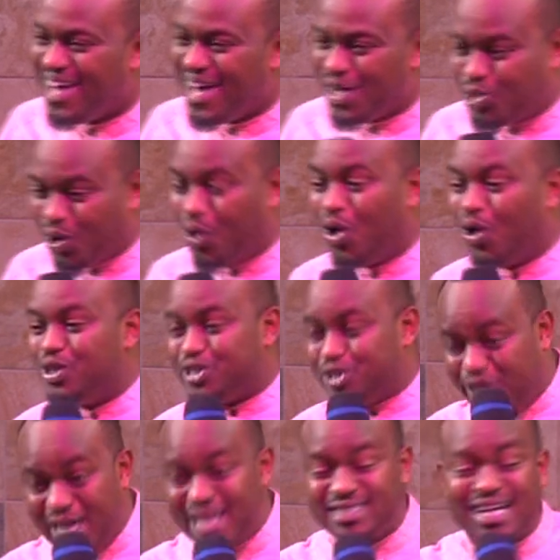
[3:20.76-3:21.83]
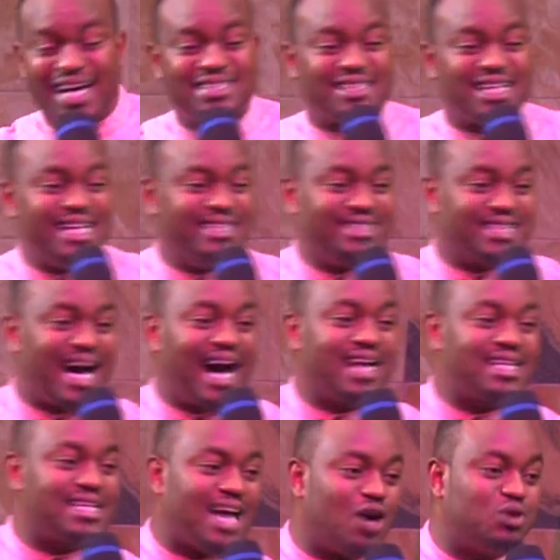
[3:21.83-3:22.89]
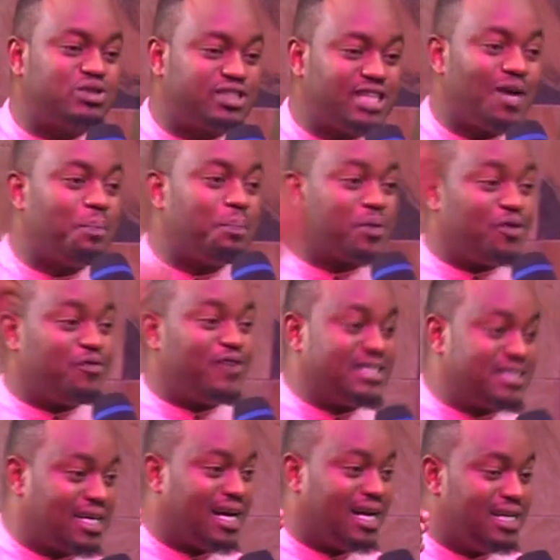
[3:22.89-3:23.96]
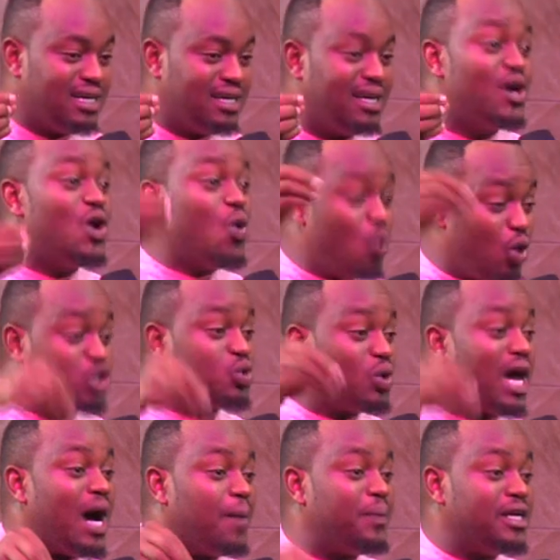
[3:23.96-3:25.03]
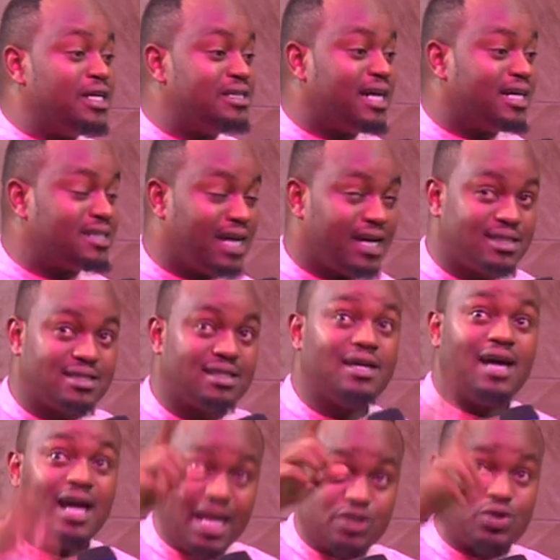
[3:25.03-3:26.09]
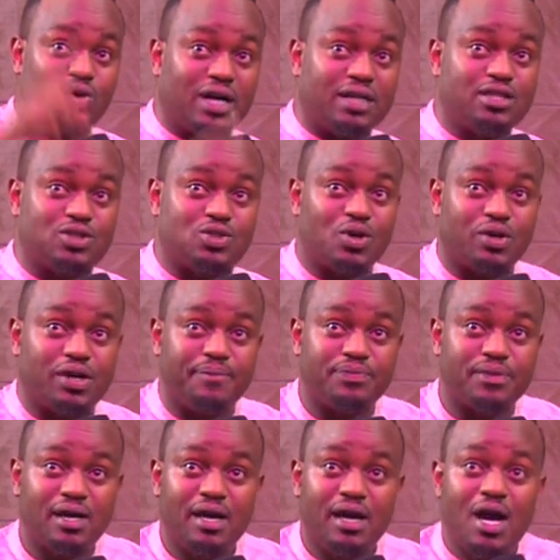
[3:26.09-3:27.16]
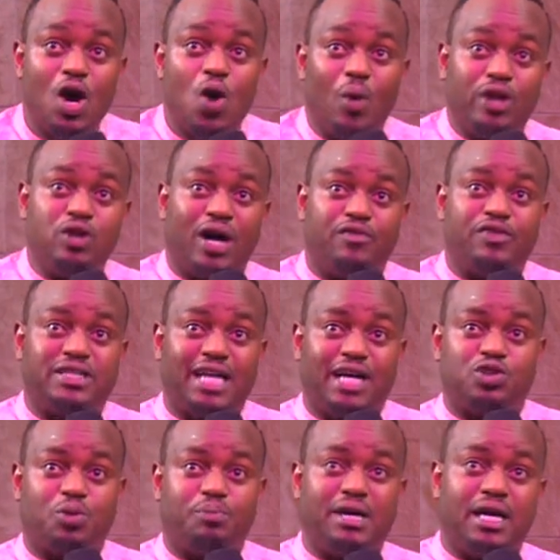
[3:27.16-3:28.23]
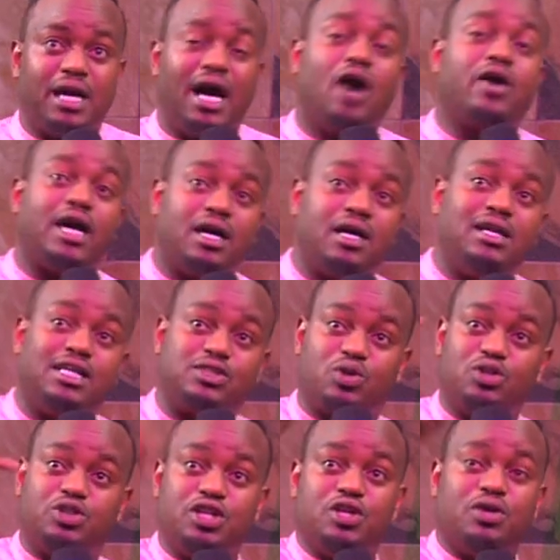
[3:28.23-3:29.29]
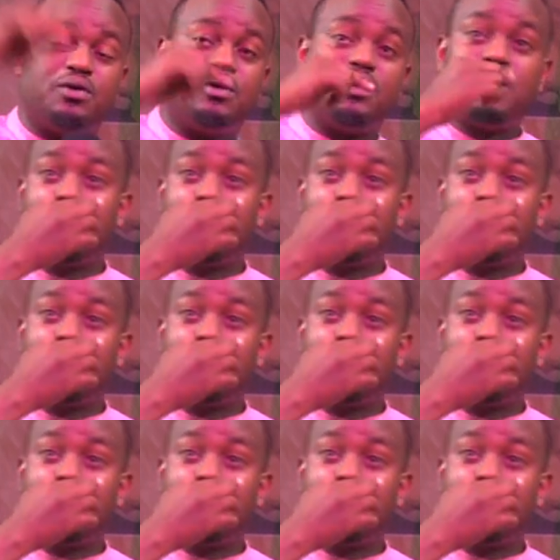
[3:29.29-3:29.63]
So Jesus is announcing prophetically what will happen in that night. Let's look at this story. "When you have returned to me," okay, let's continue.